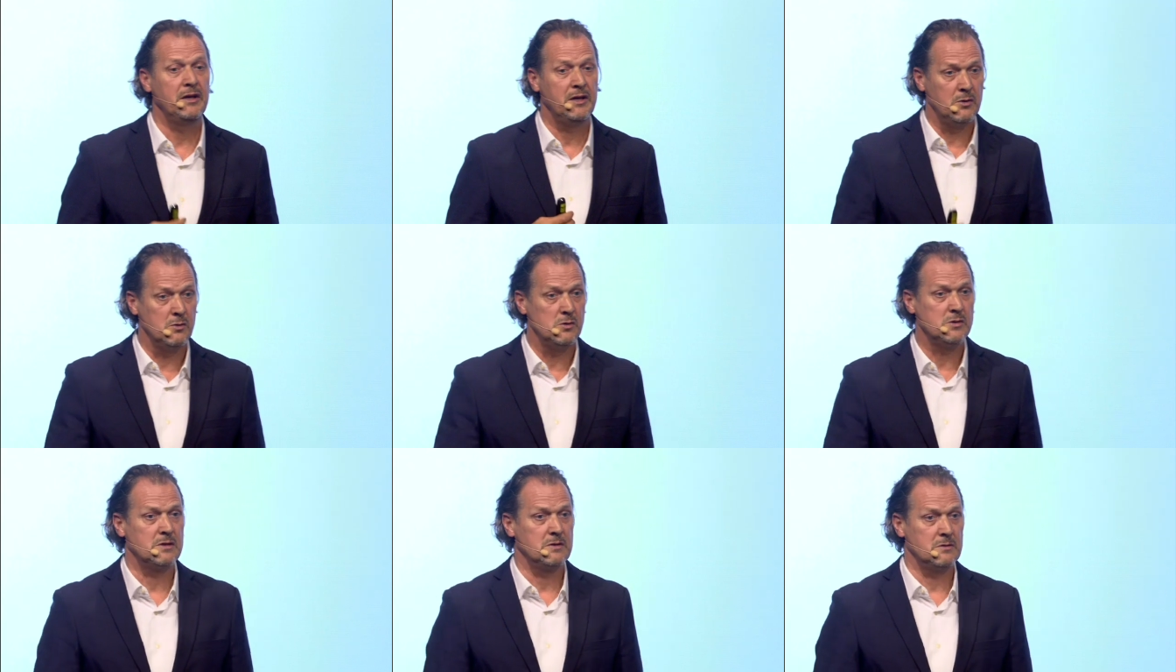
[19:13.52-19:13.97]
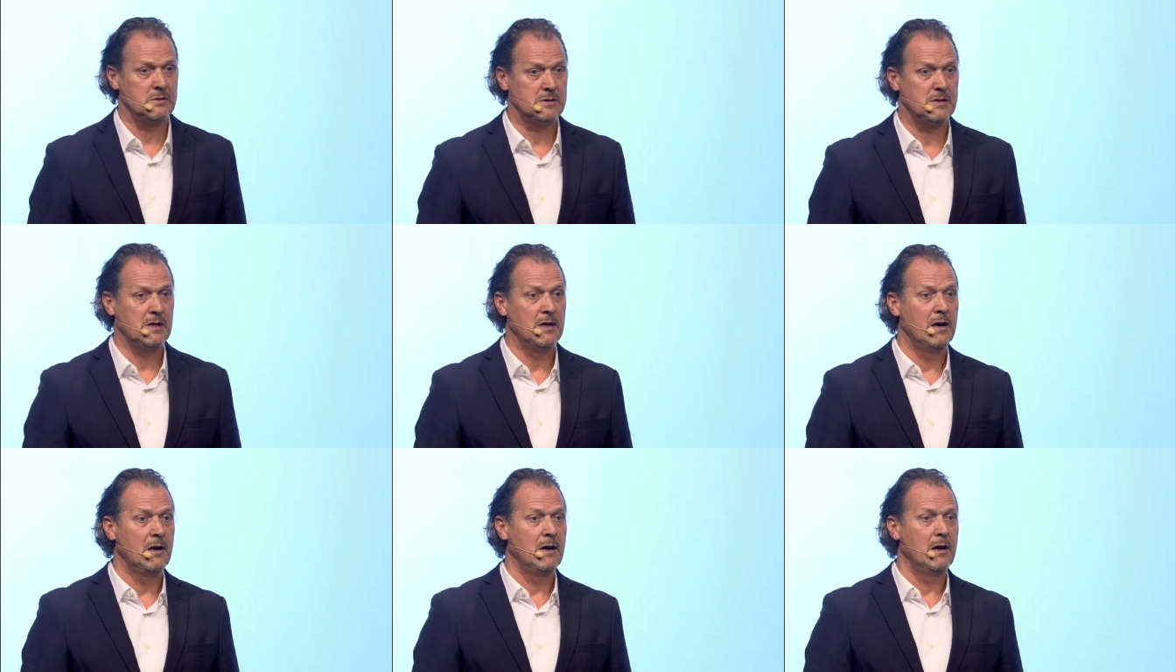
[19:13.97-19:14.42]

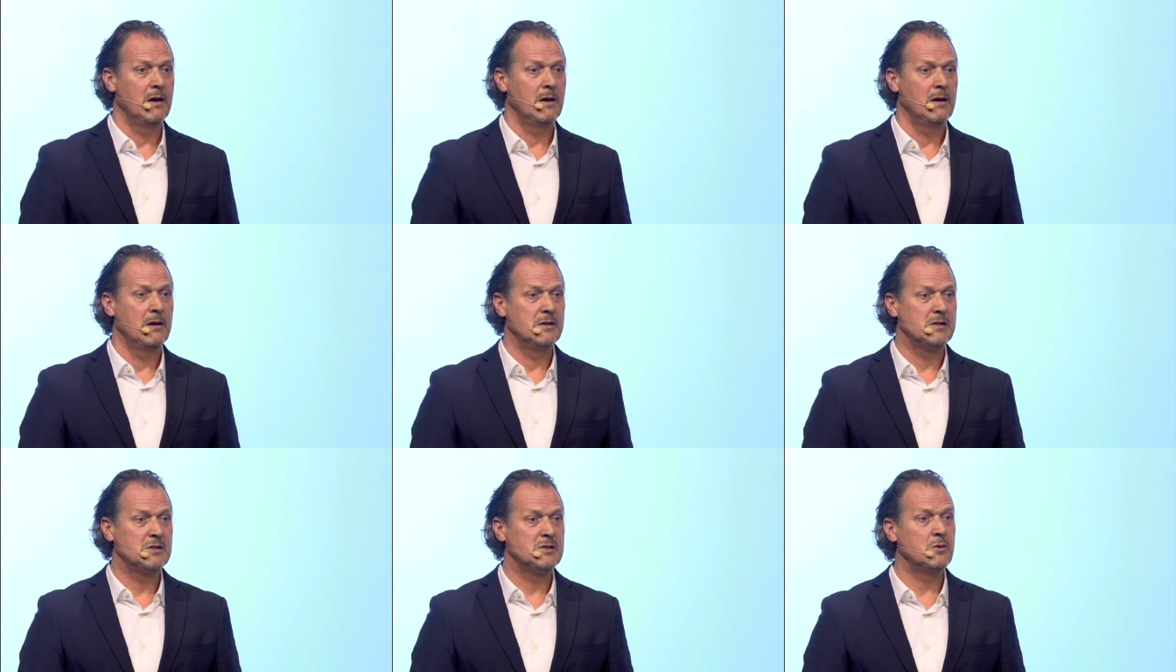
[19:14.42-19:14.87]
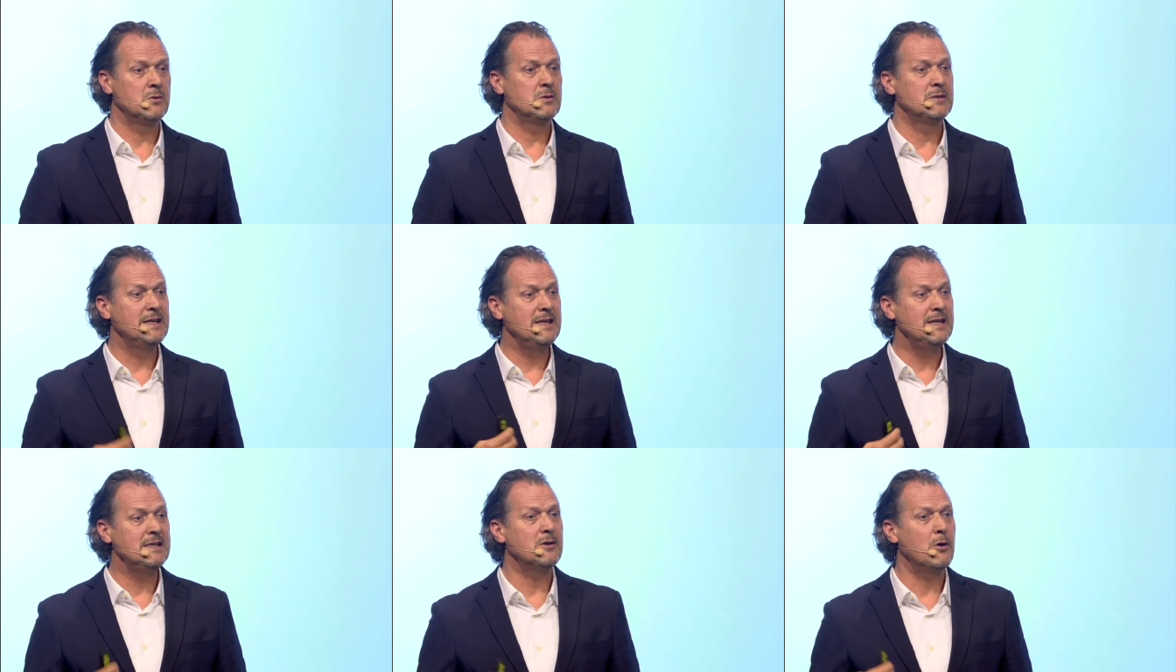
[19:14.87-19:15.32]
users. So
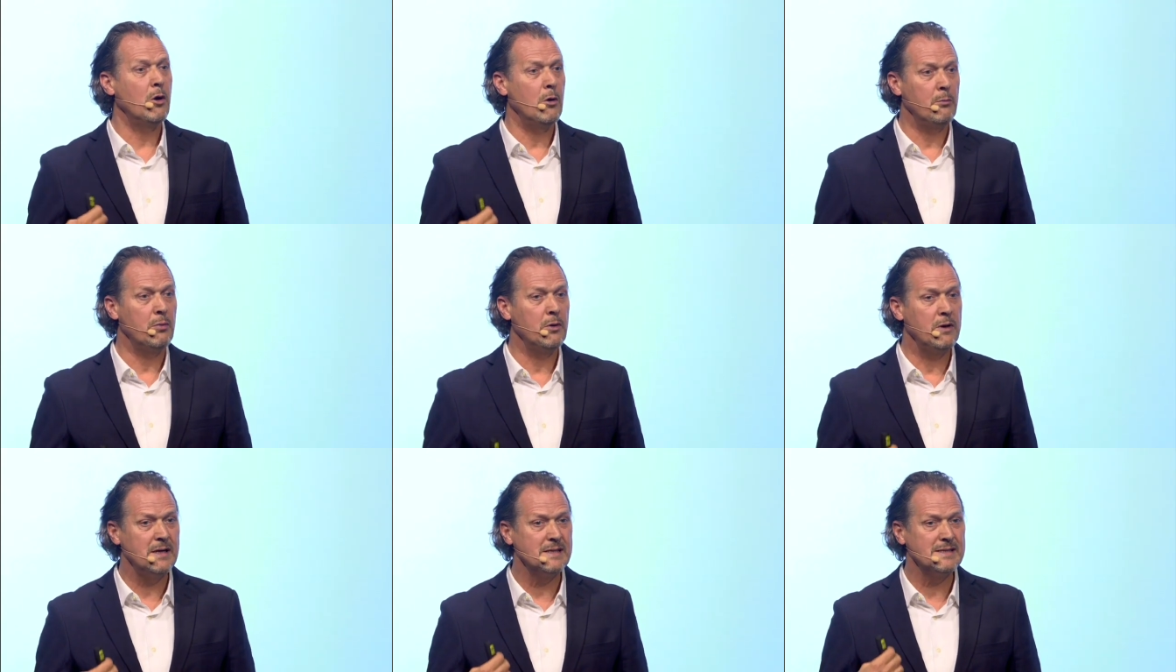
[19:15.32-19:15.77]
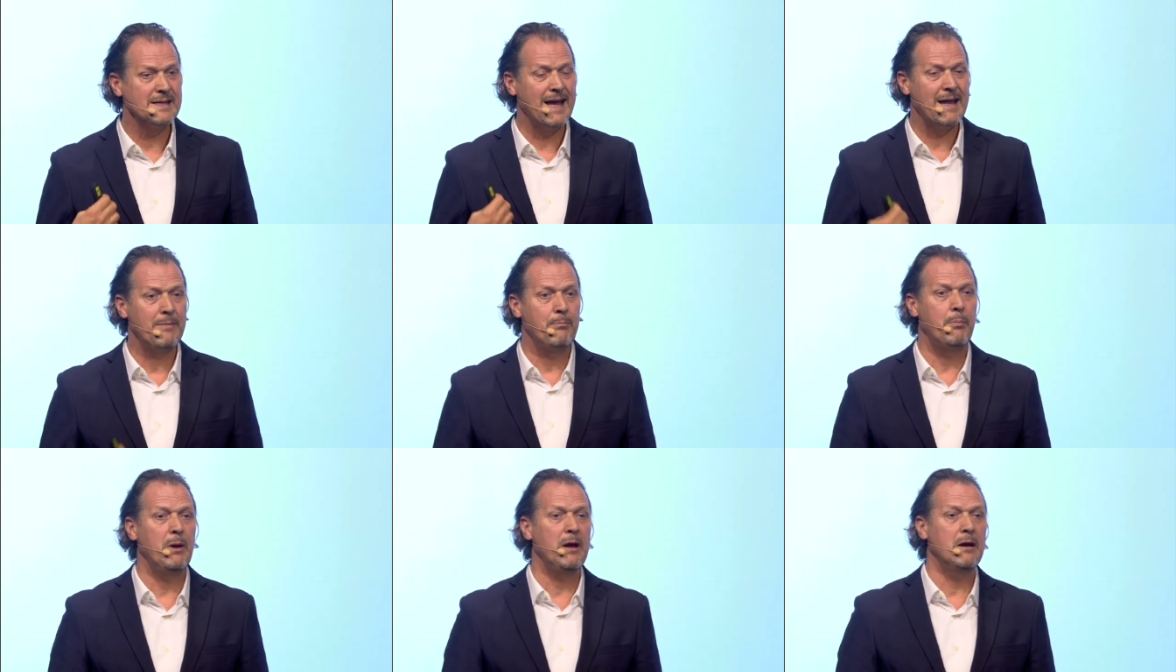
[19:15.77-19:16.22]
these companies
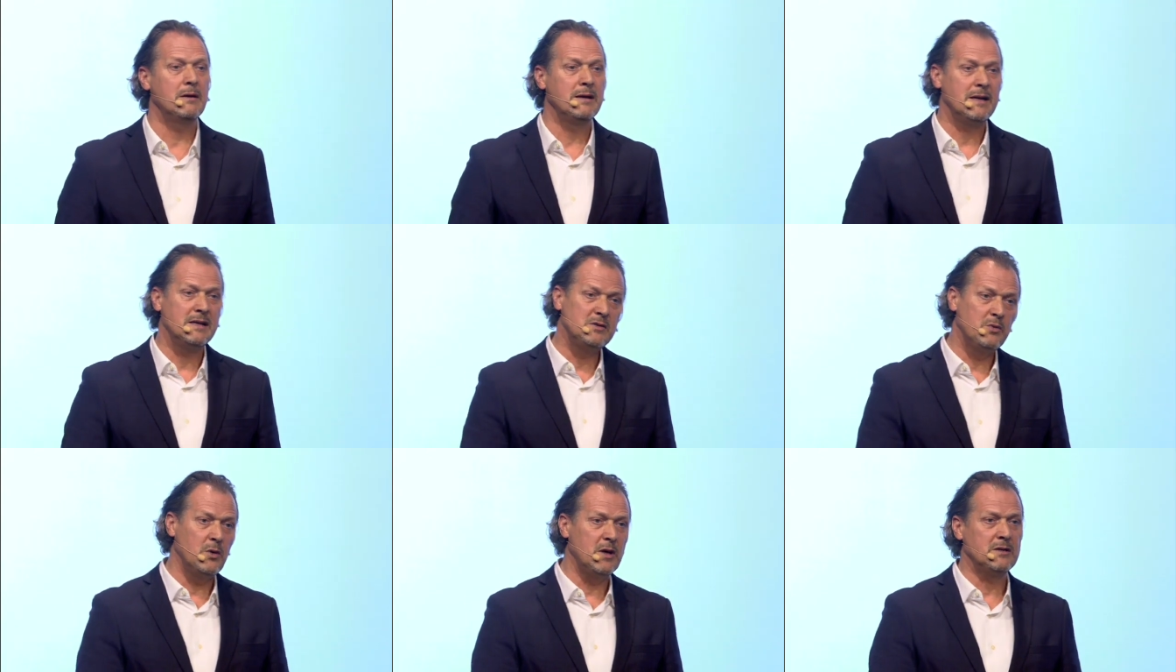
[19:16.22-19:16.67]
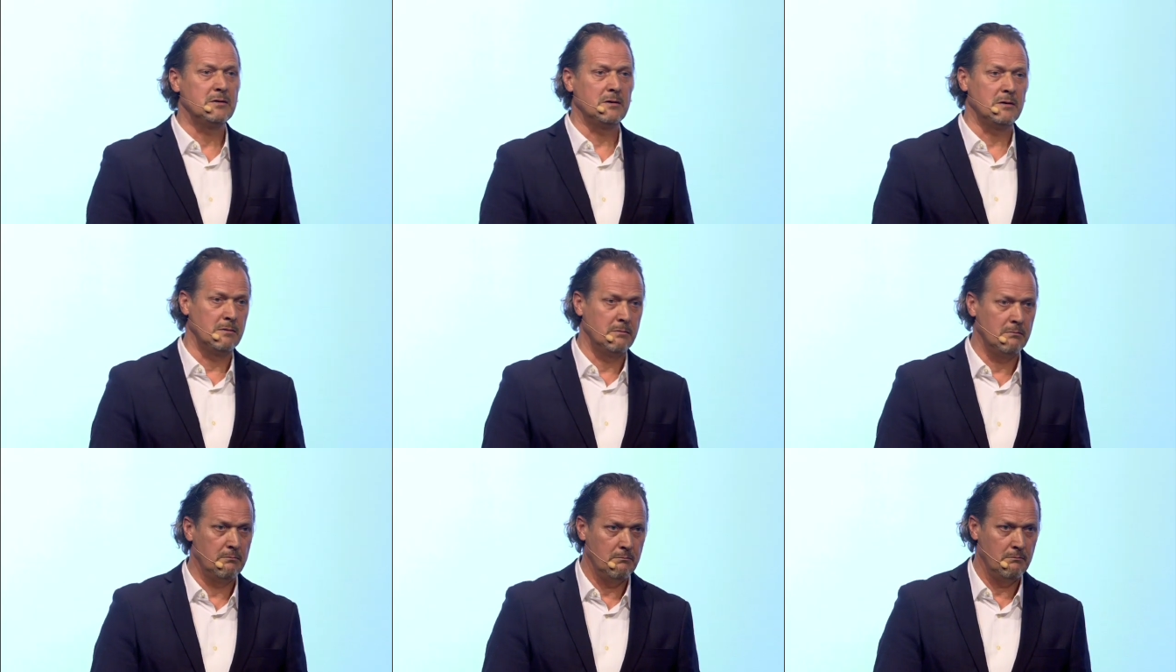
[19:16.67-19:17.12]
get bigger than
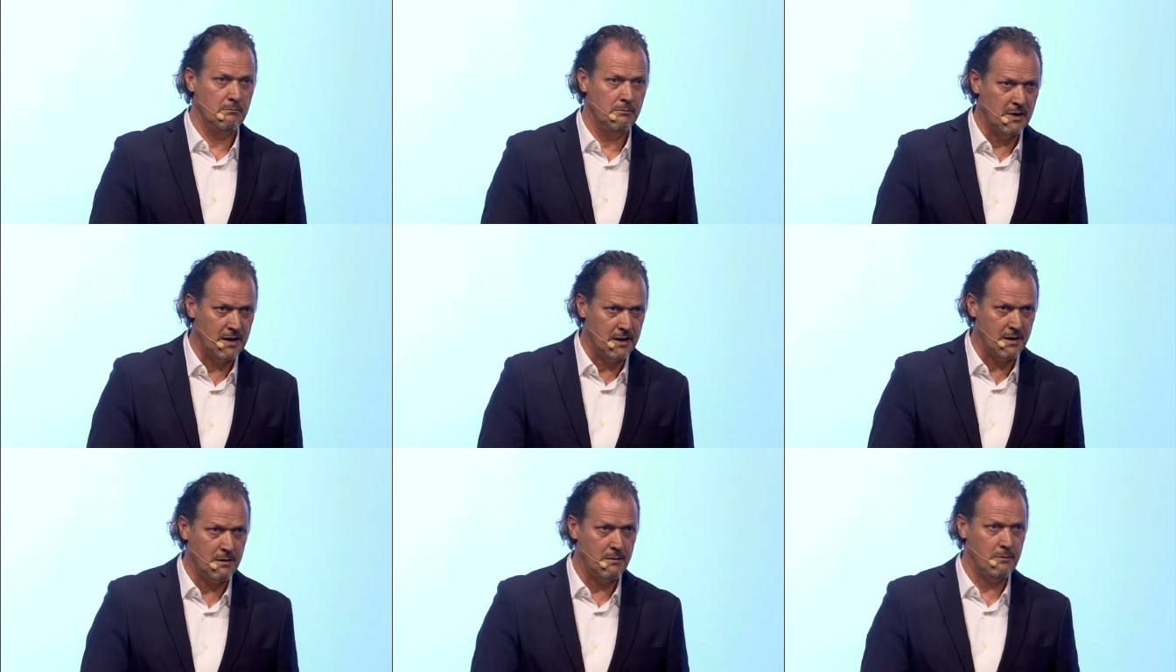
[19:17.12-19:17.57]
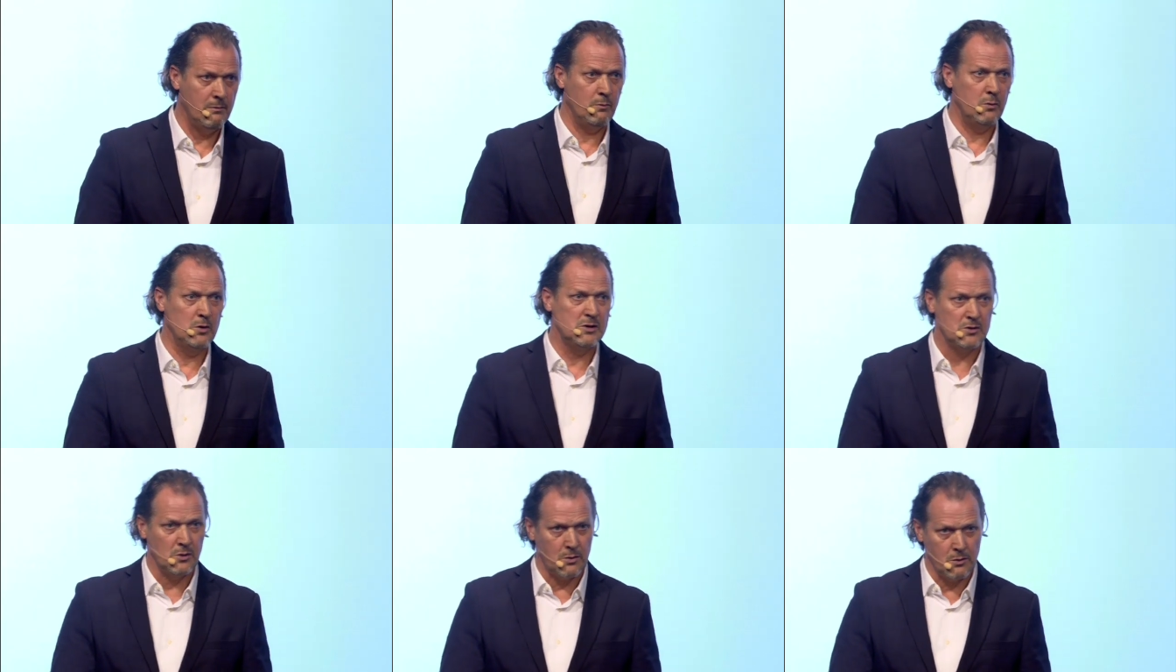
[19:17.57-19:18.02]
Twitter, yeah, which